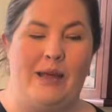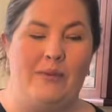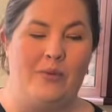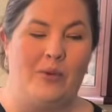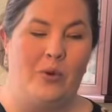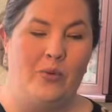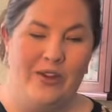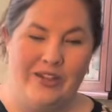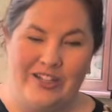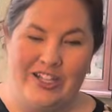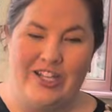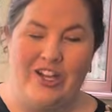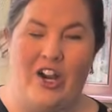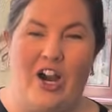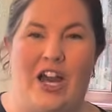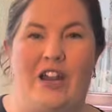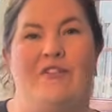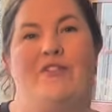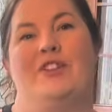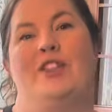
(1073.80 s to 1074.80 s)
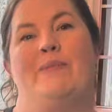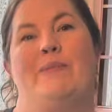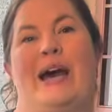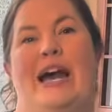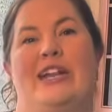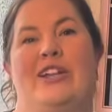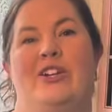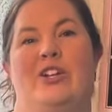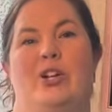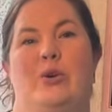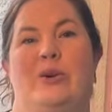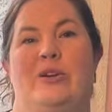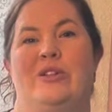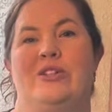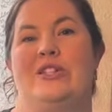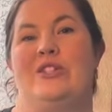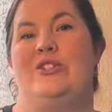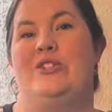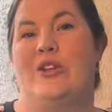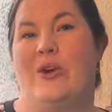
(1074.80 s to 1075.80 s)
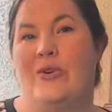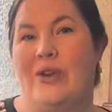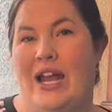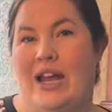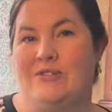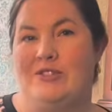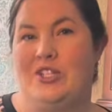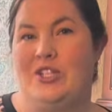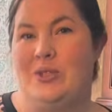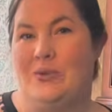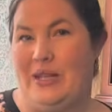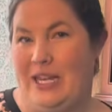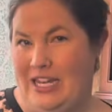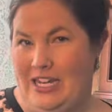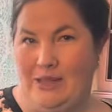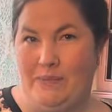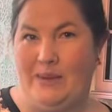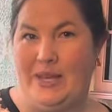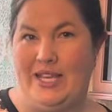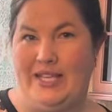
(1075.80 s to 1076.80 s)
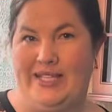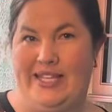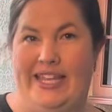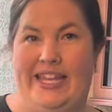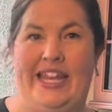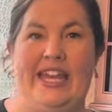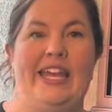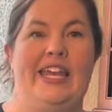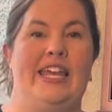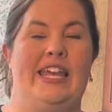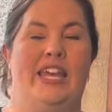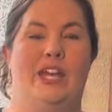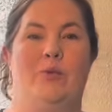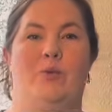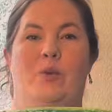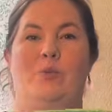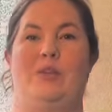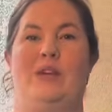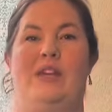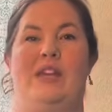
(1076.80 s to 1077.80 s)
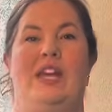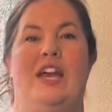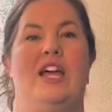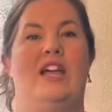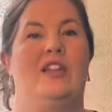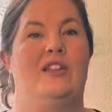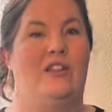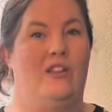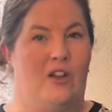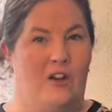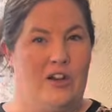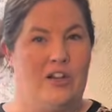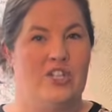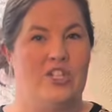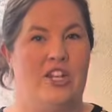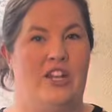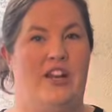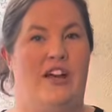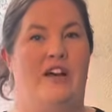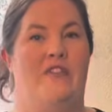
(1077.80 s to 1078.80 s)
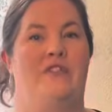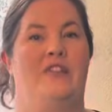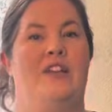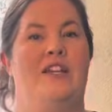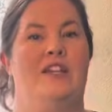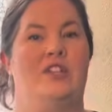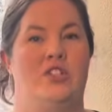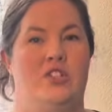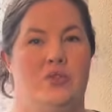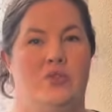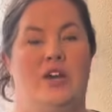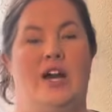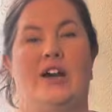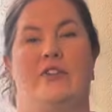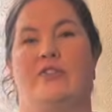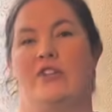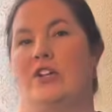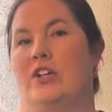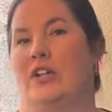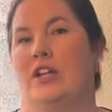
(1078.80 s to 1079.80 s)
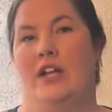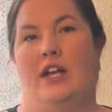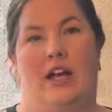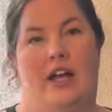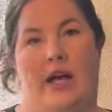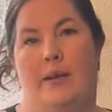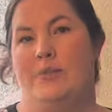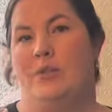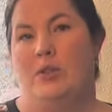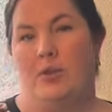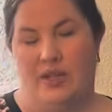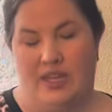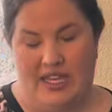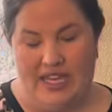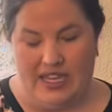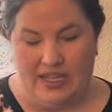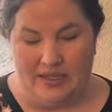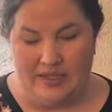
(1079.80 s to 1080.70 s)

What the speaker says: quilting cotton for the back of your quilts, you don't have to do any piecing. It will be large enough to cover up to a king